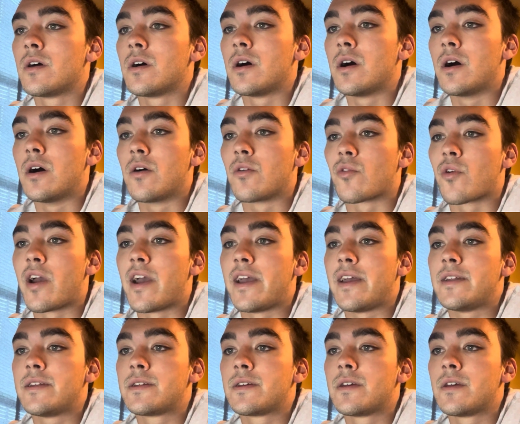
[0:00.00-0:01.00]

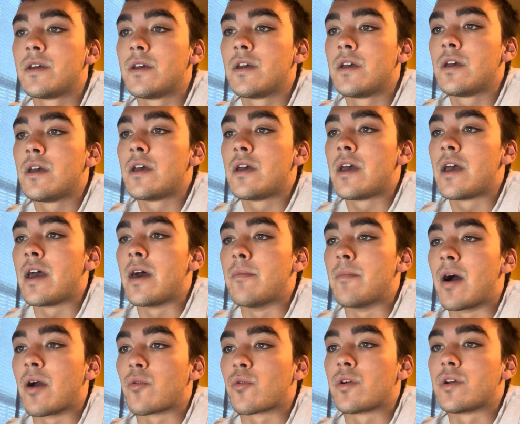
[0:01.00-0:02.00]
rate, and
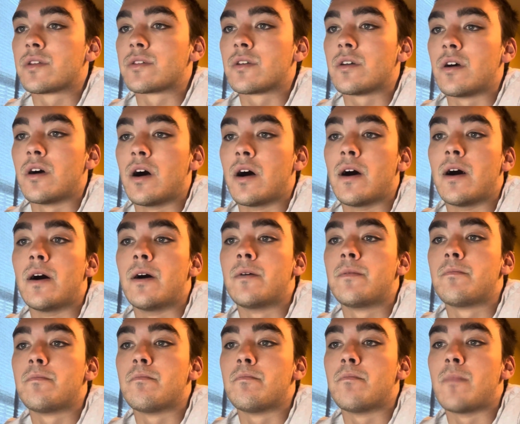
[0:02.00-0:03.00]

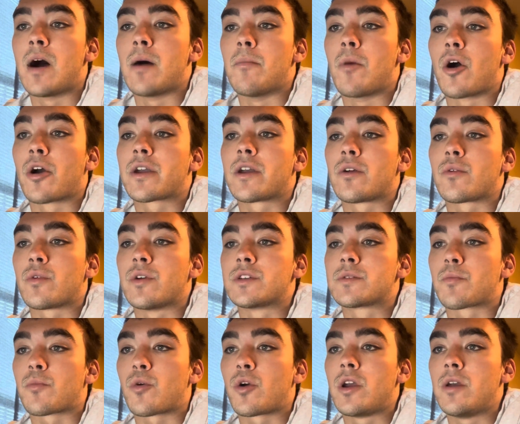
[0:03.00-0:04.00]
my market
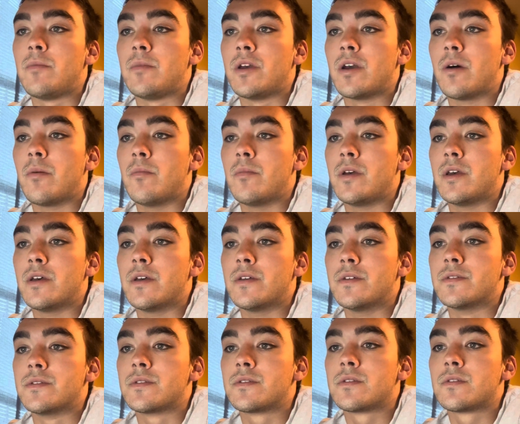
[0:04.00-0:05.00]
risk premium
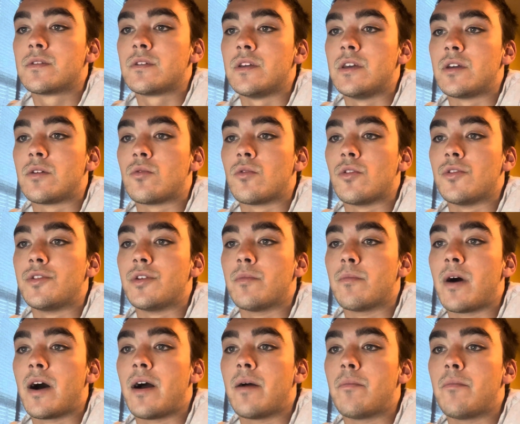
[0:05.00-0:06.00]
is equal to
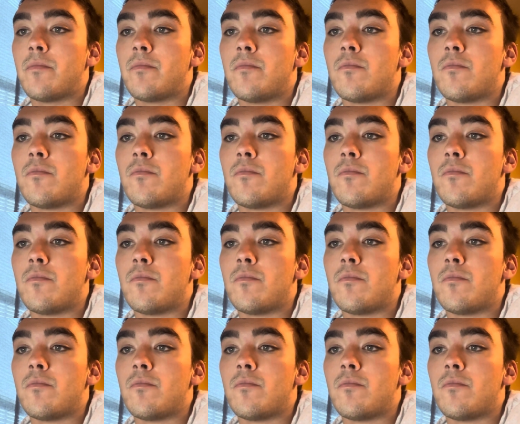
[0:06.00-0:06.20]
my